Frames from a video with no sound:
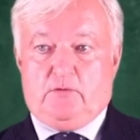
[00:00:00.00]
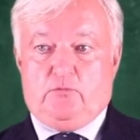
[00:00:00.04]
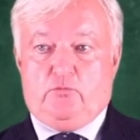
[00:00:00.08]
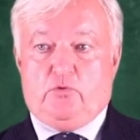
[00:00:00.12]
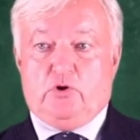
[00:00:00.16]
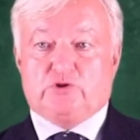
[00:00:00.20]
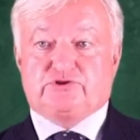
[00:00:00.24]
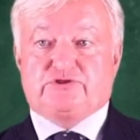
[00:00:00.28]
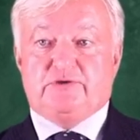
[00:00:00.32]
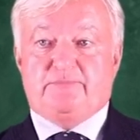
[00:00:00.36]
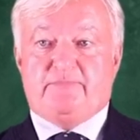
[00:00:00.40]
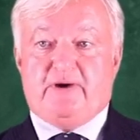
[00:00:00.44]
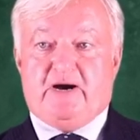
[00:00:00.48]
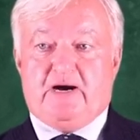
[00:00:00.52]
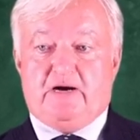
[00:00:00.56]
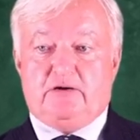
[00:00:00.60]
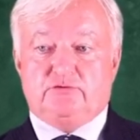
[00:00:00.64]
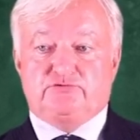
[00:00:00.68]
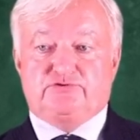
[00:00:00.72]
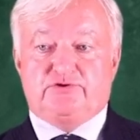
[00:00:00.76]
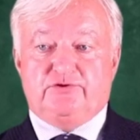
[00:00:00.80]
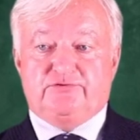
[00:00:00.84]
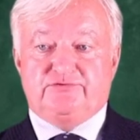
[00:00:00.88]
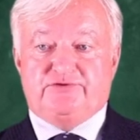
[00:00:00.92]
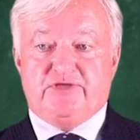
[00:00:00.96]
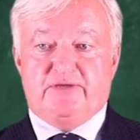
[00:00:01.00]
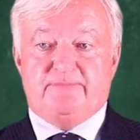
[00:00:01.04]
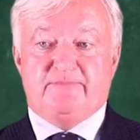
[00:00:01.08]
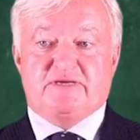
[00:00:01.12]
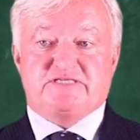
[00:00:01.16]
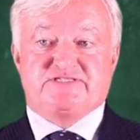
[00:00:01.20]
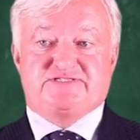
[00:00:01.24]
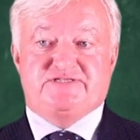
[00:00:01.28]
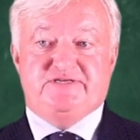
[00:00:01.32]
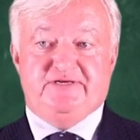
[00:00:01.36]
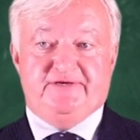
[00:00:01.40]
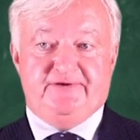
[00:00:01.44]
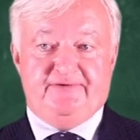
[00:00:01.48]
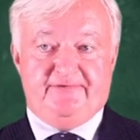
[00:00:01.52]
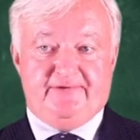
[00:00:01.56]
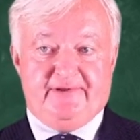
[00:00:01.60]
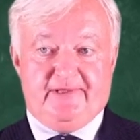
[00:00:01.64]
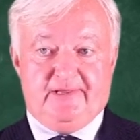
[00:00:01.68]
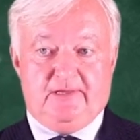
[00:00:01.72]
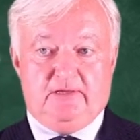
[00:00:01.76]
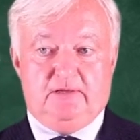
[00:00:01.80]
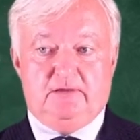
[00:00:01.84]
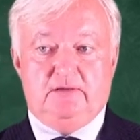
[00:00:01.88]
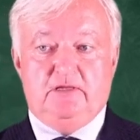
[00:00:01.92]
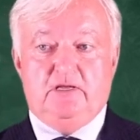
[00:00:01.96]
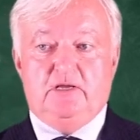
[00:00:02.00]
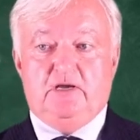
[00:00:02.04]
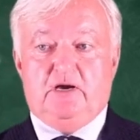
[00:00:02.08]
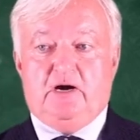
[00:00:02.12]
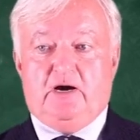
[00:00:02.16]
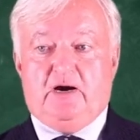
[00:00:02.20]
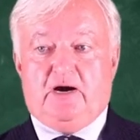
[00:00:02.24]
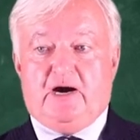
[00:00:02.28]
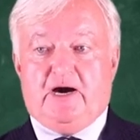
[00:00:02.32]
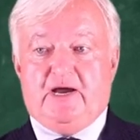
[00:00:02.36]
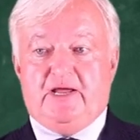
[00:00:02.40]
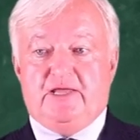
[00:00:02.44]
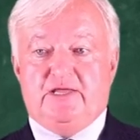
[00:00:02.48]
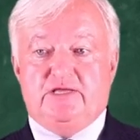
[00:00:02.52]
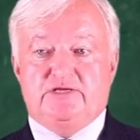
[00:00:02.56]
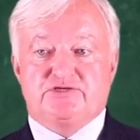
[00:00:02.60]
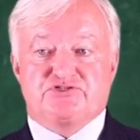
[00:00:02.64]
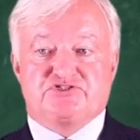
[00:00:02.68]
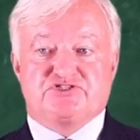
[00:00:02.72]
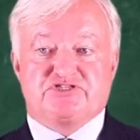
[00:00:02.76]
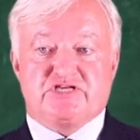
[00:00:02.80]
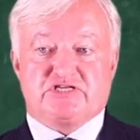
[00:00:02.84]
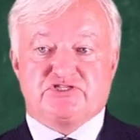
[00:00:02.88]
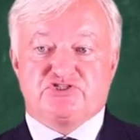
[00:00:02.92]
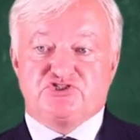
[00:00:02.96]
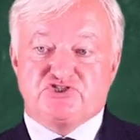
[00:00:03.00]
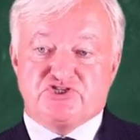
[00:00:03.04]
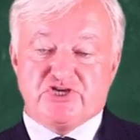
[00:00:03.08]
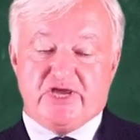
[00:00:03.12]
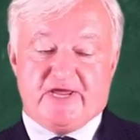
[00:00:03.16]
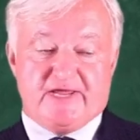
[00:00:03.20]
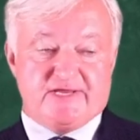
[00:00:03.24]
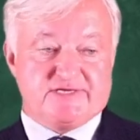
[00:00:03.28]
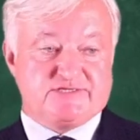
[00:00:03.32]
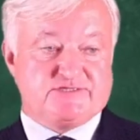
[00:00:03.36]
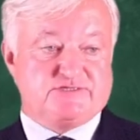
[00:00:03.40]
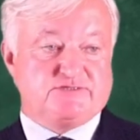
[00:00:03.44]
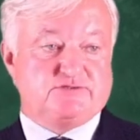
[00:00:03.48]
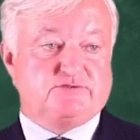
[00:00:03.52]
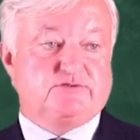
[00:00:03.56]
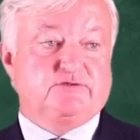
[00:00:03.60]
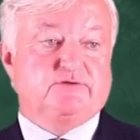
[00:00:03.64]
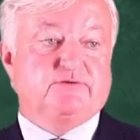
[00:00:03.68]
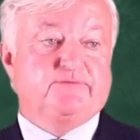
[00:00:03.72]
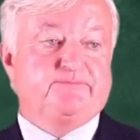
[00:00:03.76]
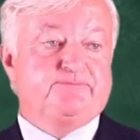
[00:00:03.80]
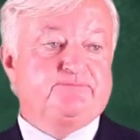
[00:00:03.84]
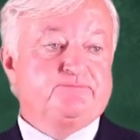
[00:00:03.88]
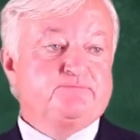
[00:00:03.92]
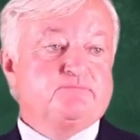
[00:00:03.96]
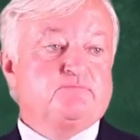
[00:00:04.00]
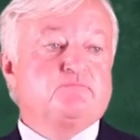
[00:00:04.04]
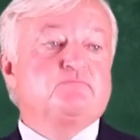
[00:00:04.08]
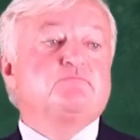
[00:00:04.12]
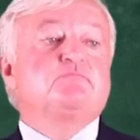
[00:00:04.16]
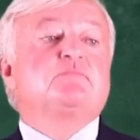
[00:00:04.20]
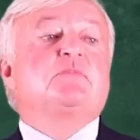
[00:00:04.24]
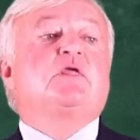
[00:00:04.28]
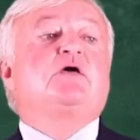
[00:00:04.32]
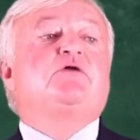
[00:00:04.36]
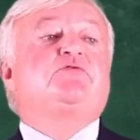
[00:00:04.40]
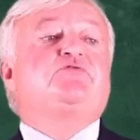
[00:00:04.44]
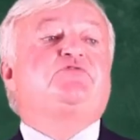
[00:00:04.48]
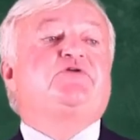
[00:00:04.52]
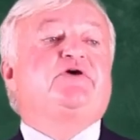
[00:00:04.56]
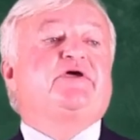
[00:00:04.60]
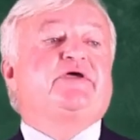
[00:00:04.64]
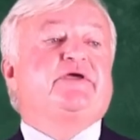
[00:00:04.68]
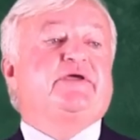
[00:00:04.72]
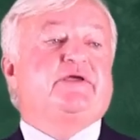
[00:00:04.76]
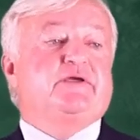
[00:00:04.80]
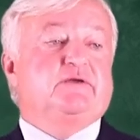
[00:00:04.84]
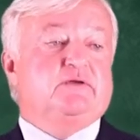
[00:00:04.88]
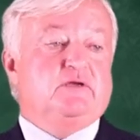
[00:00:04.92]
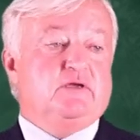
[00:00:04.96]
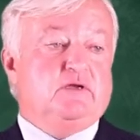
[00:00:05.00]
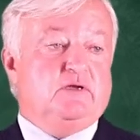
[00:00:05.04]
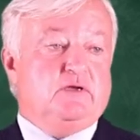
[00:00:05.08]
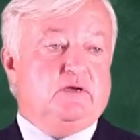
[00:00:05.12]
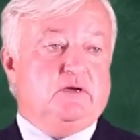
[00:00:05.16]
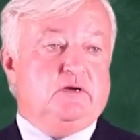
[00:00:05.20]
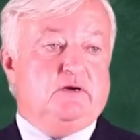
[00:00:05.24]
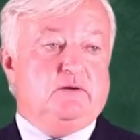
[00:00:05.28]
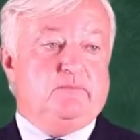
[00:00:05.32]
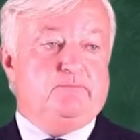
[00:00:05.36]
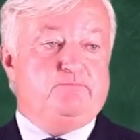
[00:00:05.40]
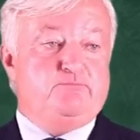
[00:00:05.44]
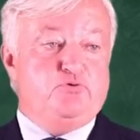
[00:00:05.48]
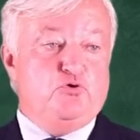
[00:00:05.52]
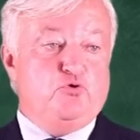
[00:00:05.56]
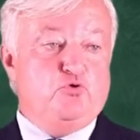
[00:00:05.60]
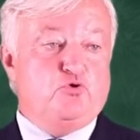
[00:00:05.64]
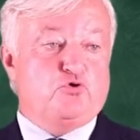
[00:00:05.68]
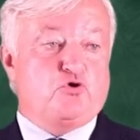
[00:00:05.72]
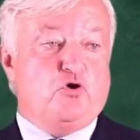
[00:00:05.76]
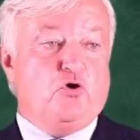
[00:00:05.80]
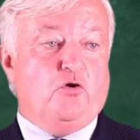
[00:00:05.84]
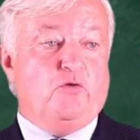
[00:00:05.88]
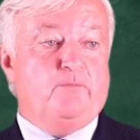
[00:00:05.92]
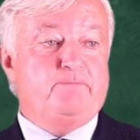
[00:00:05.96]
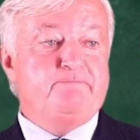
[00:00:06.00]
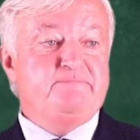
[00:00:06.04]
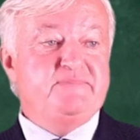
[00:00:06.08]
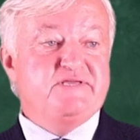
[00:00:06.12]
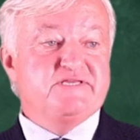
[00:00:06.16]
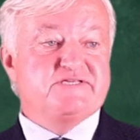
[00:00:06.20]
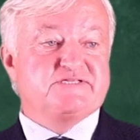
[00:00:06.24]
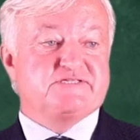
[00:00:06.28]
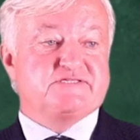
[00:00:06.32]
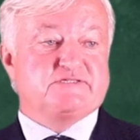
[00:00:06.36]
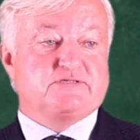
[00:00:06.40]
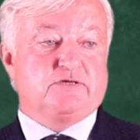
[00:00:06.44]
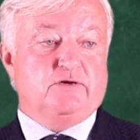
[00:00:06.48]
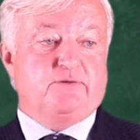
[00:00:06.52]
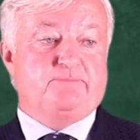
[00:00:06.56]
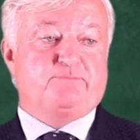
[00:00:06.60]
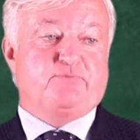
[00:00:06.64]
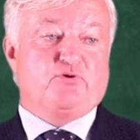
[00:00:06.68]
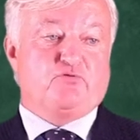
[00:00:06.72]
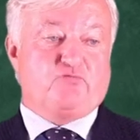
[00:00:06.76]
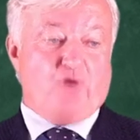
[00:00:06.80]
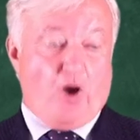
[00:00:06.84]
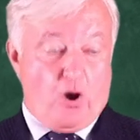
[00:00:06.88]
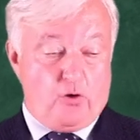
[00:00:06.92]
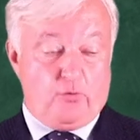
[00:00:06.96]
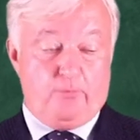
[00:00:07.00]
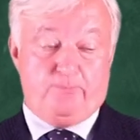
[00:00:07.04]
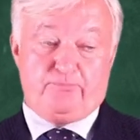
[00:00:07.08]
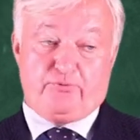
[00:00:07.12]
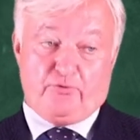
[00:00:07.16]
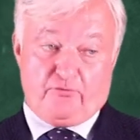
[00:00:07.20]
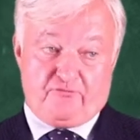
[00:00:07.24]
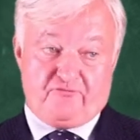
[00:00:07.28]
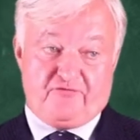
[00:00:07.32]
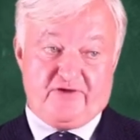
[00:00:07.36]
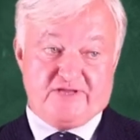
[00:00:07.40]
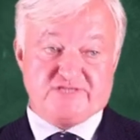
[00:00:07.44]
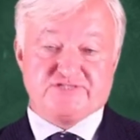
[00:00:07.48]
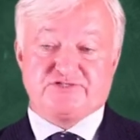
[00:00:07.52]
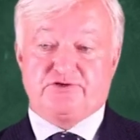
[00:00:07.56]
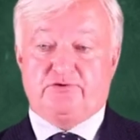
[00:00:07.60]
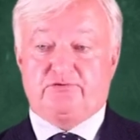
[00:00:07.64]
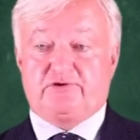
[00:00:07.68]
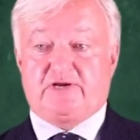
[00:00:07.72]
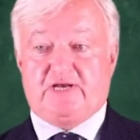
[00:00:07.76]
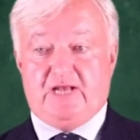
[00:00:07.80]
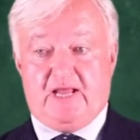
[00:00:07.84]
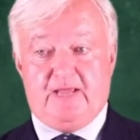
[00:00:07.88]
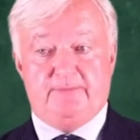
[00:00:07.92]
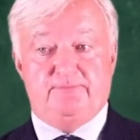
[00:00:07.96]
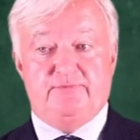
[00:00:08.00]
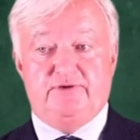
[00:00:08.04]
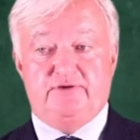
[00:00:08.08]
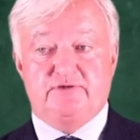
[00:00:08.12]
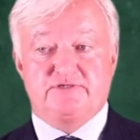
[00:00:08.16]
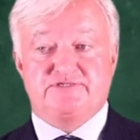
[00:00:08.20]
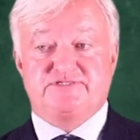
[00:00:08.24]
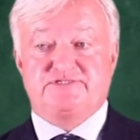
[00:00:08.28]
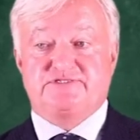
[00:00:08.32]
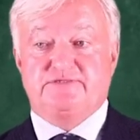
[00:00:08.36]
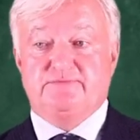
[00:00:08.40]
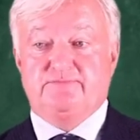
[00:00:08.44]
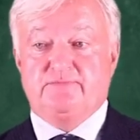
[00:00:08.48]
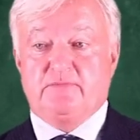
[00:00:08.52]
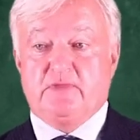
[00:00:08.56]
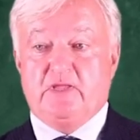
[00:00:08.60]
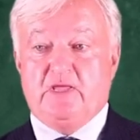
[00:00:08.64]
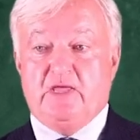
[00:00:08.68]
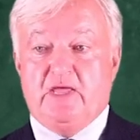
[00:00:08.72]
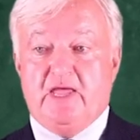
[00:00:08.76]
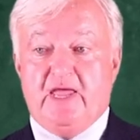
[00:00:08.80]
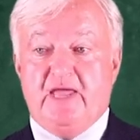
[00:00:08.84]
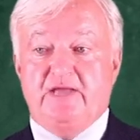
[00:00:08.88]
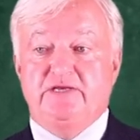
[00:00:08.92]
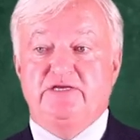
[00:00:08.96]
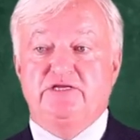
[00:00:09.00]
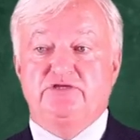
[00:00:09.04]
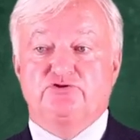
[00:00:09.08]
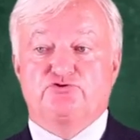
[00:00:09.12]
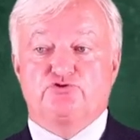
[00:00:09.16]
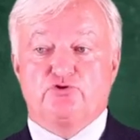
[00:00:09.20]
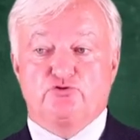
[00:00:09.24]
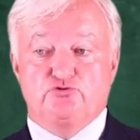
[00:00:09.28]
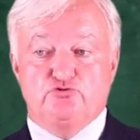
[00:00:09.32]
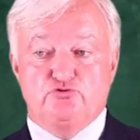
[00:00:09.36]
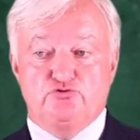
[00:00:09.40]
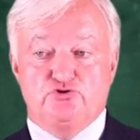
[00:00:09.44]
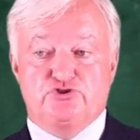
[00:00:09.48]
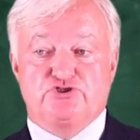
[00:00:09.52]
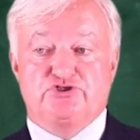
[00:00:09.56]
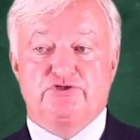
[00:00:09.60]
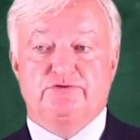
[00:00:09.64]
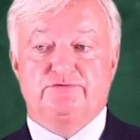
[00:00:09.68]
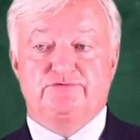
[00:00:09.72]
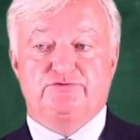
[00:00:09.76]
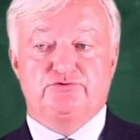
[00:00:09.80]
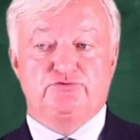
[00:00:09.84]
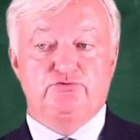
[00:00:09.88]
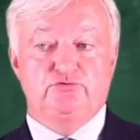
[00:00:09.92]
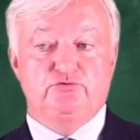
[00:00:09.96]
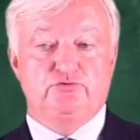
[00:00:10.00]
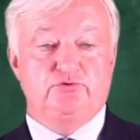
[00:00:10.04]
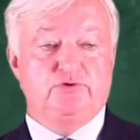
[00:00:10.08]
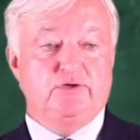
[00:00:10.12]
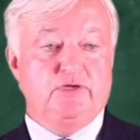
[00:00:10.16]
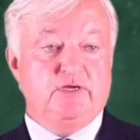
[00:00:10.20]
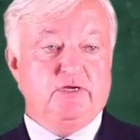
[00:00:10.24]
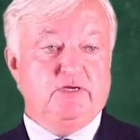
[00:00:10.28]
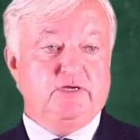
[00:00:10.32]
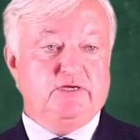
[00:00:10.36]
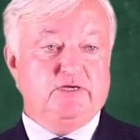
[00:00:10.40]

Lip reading: What about the material? I suggest the book of Professor Kleber's, An Introduction to